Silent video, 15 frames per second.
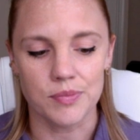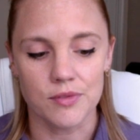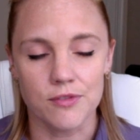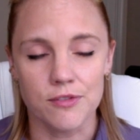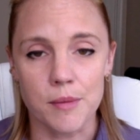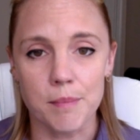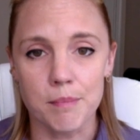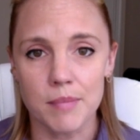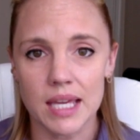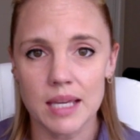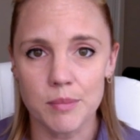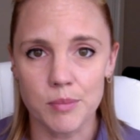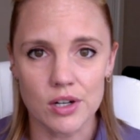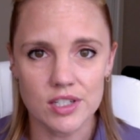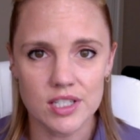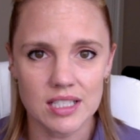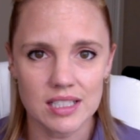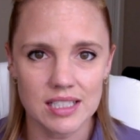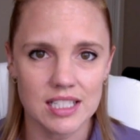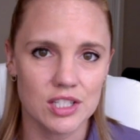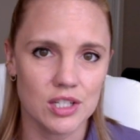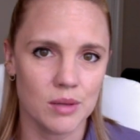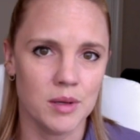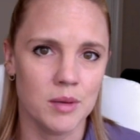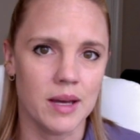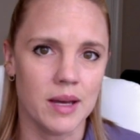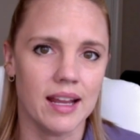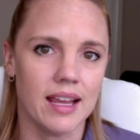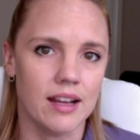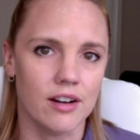For me personally, it took me about
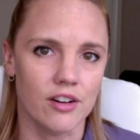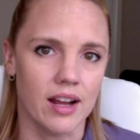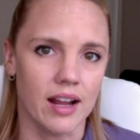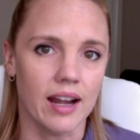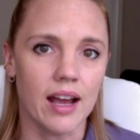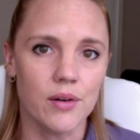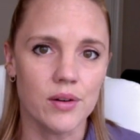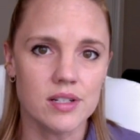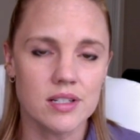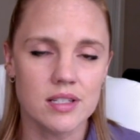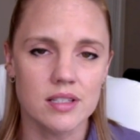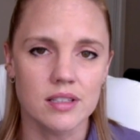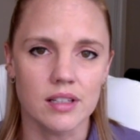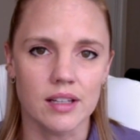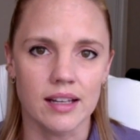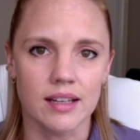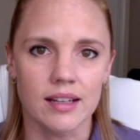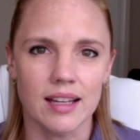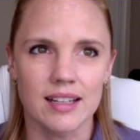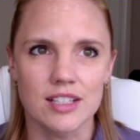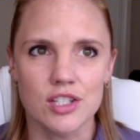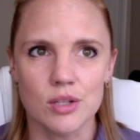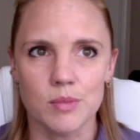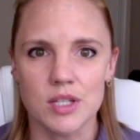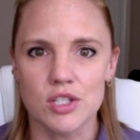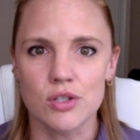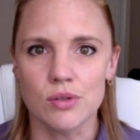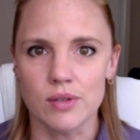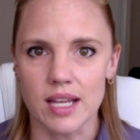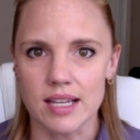8 or 9 hours, and it took me
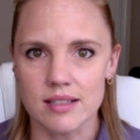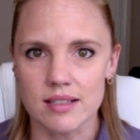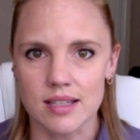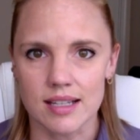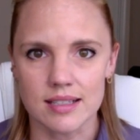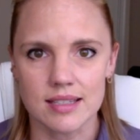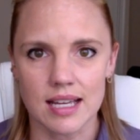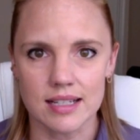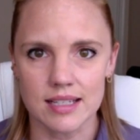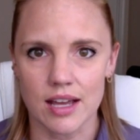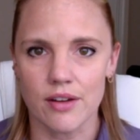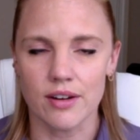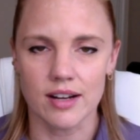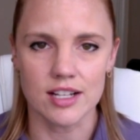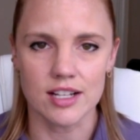2 days. I sat down and I